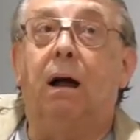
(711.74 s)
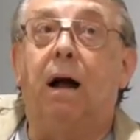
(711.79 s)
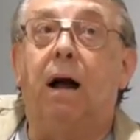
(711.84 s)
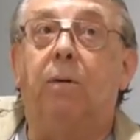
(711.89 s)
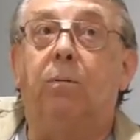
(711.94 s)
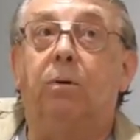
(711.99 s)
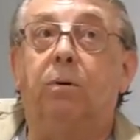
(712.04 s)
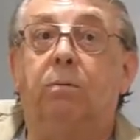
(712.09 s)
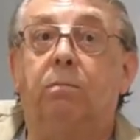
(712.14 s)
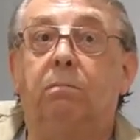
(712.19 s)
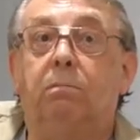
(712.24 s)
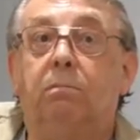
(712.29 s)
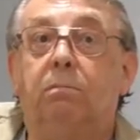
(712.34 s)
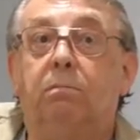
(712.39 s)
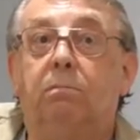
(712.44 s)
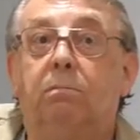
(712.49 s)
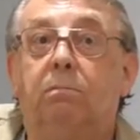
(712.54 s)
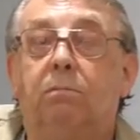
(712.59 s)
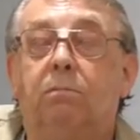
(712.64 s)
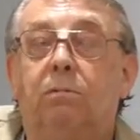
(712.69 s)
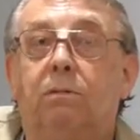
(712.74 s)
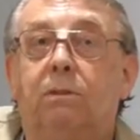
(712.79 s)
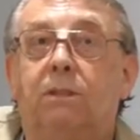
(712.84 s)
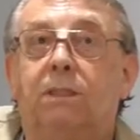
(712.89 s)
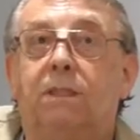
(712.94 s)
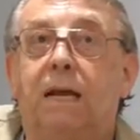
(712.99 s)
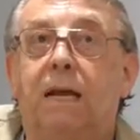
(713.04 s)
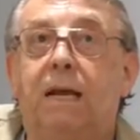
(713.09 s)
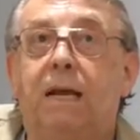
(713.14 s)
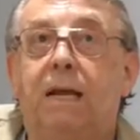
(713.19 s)
I would
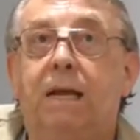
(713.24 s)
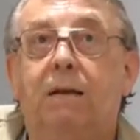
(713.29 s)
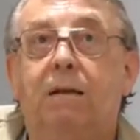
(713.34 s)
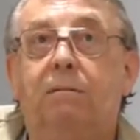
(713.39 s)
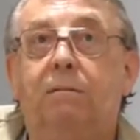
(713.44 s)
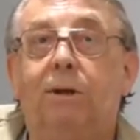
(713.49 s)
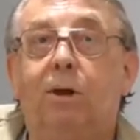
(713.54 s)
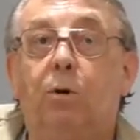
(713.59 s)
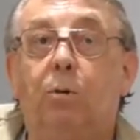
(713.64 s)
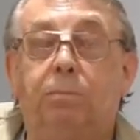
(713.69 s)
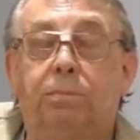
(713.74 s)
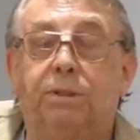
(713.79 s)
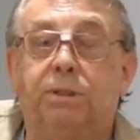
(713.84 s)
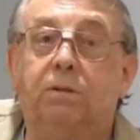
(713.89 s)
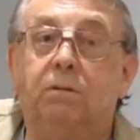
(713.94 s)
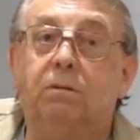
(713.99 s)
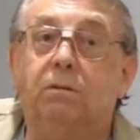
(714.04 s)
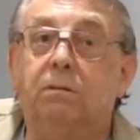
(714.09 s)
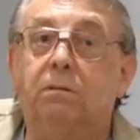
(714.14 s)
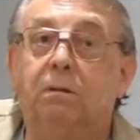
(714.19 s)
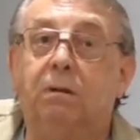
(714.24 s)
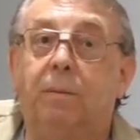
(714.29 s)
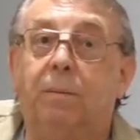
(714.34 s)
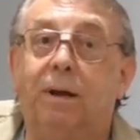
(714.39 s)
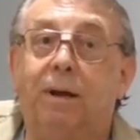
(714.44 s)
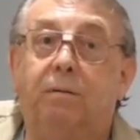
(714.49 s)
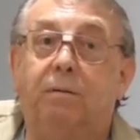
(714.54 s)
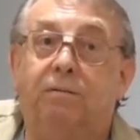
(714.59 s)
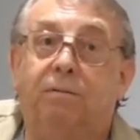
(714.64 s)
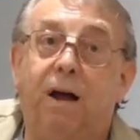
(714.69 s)
stay up till
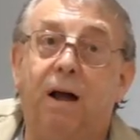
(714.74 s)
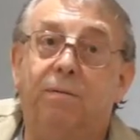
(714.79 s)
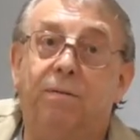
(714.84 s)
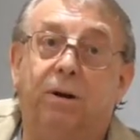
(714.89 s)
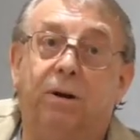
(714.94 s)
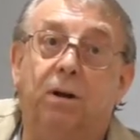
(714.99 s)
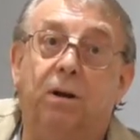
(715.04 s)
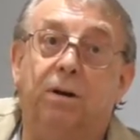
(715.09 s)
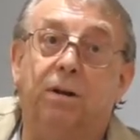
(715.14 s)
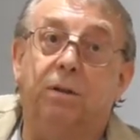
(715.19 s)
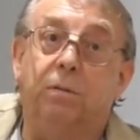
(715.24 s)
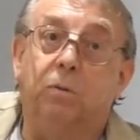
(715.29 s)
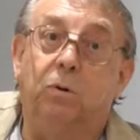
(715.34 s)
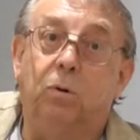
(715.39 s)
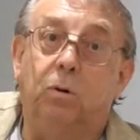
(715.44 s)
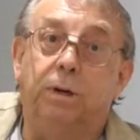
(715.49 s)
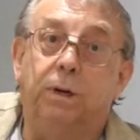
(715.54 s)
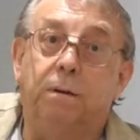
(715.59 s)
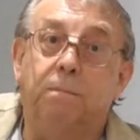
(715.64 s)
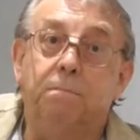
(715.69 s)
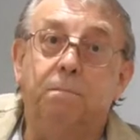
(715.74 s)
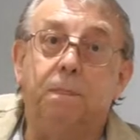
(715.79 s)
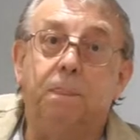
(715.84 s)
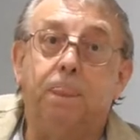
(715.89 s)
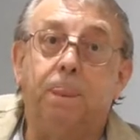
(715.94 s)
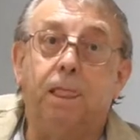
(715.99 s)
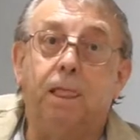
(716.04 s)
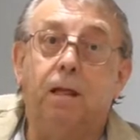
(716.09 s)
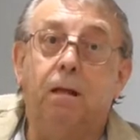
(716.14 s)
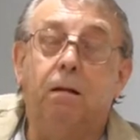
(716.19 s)
about 5 o'clock in the morning.
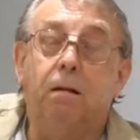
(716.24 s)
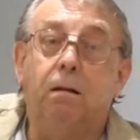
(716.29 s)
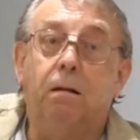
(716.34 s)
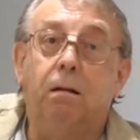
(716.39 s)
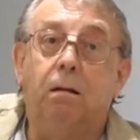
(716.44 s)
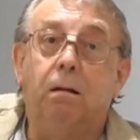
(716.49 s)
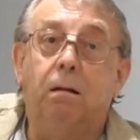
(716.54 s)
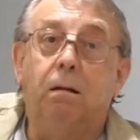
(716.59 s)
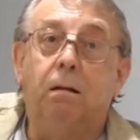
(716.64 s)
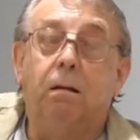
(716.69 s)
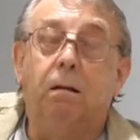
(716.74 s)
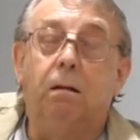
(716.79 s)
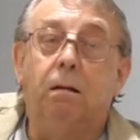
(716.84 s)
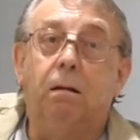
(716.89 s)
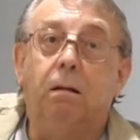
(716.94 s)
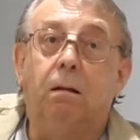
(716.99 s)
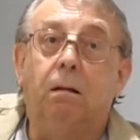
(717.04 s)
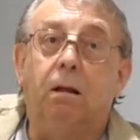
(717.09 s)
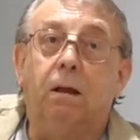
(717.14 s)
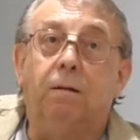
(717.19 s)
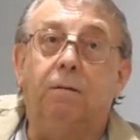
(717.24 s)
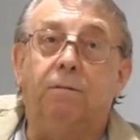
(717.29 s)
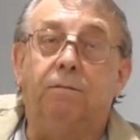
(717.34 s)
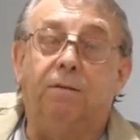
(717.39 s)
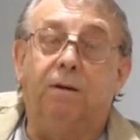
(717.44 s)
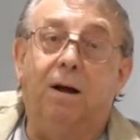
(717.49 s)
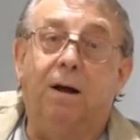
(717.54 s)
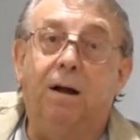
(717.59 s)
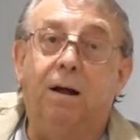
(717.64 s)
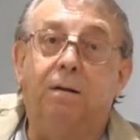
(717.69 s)
At
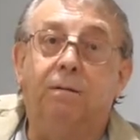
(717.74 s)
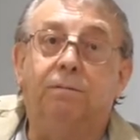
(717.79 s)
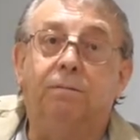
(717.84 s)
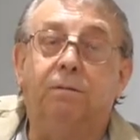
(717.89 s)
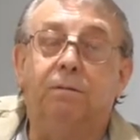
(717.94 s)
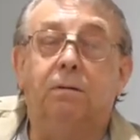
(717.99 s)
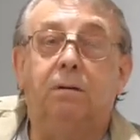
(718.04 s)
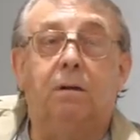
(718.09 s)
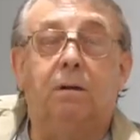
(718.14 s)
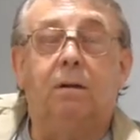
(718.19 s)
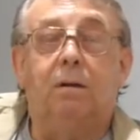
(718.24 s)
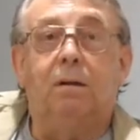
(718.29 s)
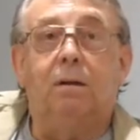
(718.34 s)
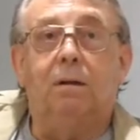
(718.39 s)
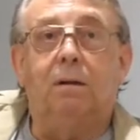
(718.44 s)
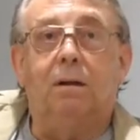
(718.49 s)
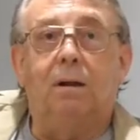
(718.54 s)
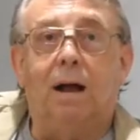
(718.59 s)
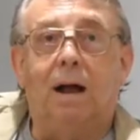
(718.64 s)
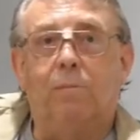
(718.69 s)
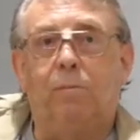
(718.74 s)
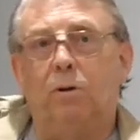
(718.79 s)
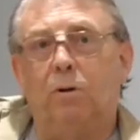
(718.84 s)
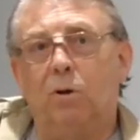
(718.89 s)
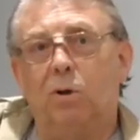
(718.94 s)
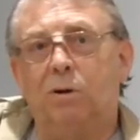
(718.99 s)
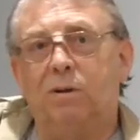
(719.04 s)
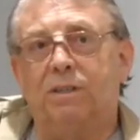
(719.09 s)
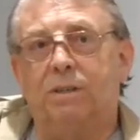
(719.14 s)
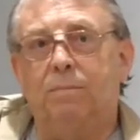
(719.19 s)
5, I
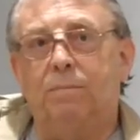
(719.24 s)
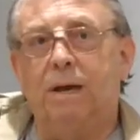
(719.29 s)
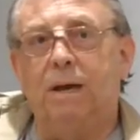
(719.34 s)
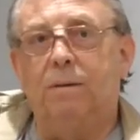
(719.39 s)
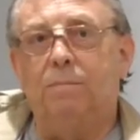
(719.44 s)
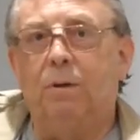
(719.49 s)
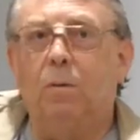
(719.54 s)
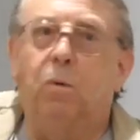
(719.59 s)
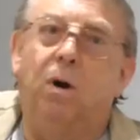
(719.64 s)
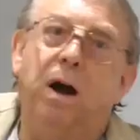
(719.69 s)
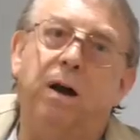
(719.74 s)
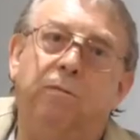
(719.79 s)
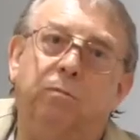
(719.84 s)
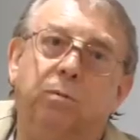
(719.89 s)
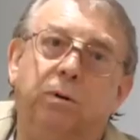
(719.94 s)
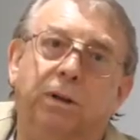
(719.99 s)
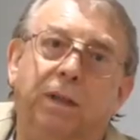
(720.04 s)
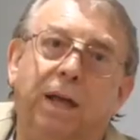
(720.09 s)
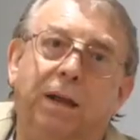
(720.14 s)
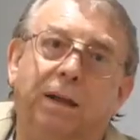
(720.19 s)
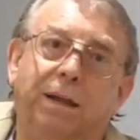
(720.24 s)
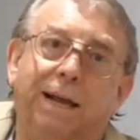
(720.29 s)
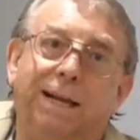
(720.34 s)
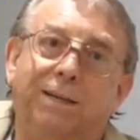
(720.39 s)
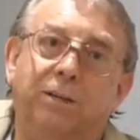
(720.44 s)
would go to bed, my wife would then